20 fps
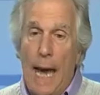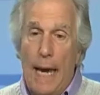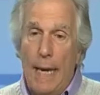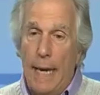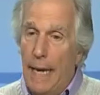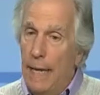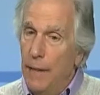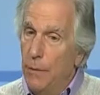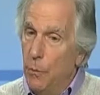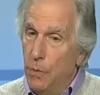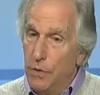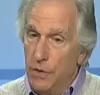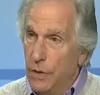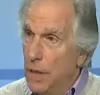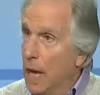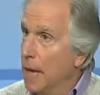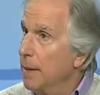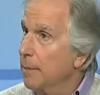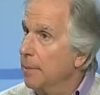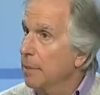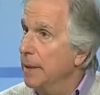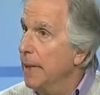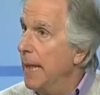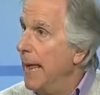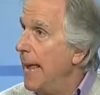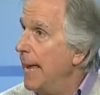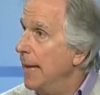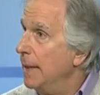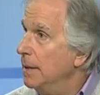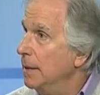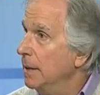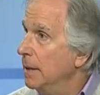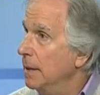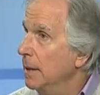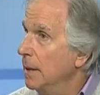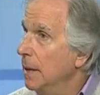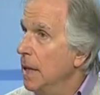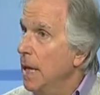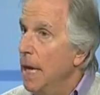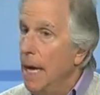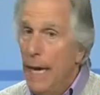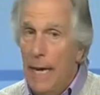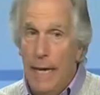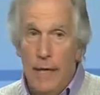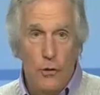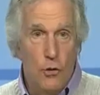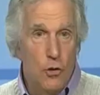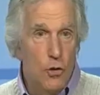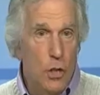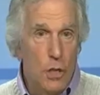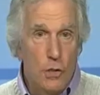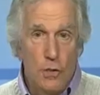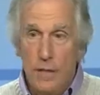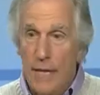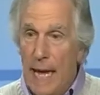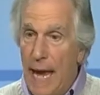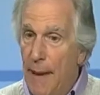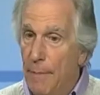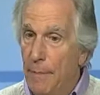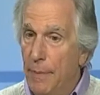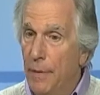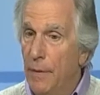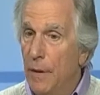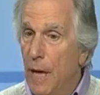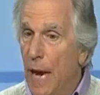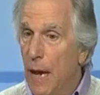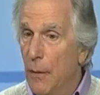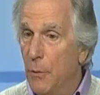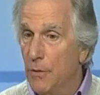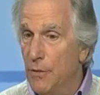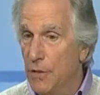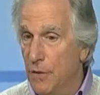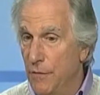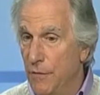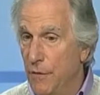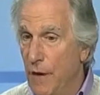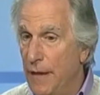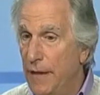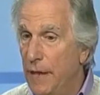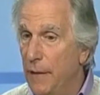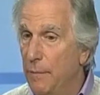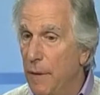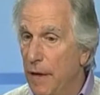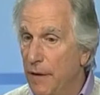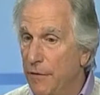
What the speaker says: It was not a plan. It just happened. I was invited by